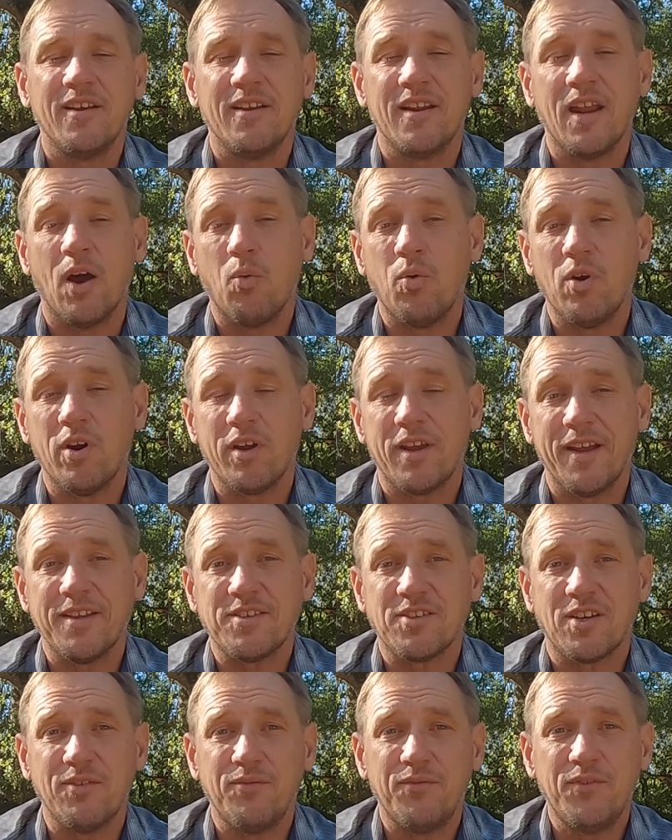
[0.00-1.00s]
Now, where it
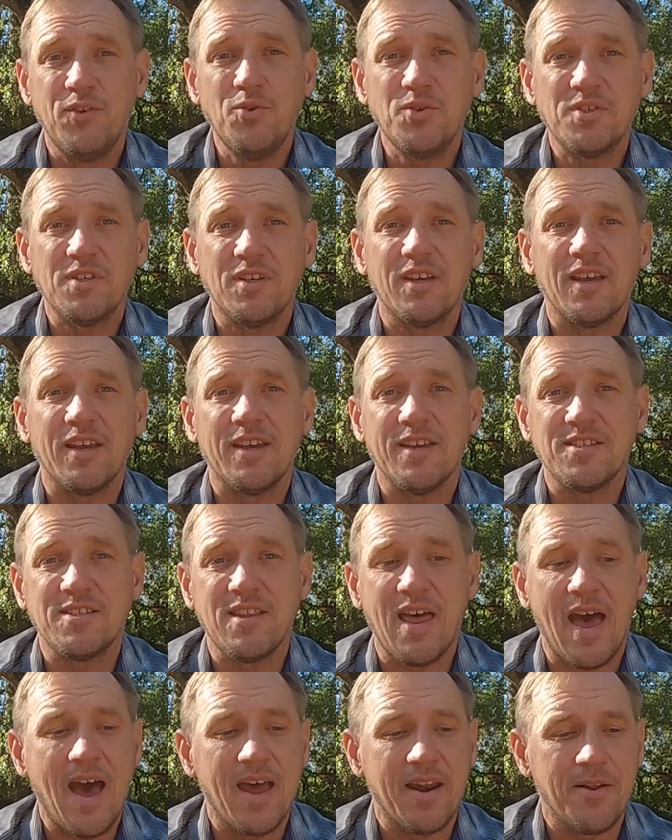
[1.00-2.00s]
gets confusing is
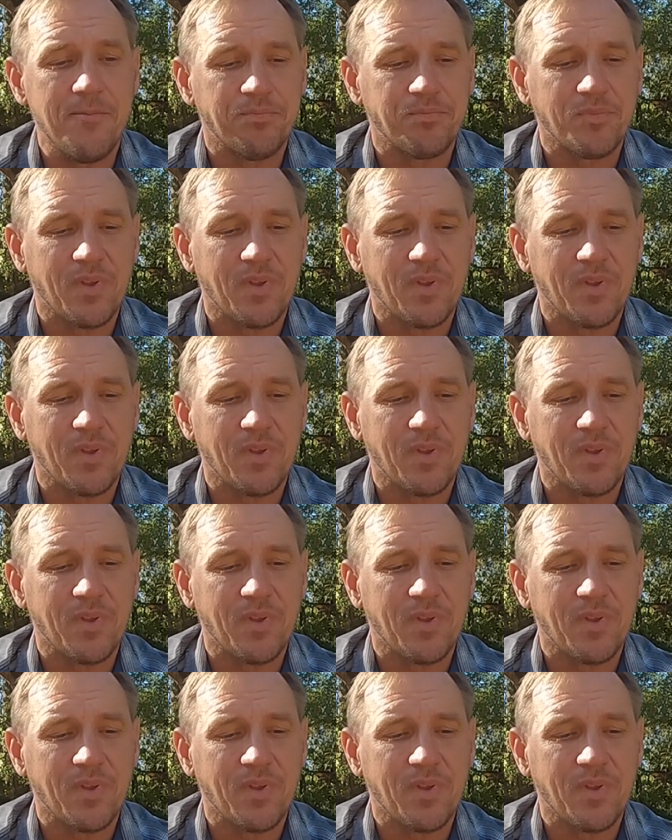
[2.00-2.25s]
that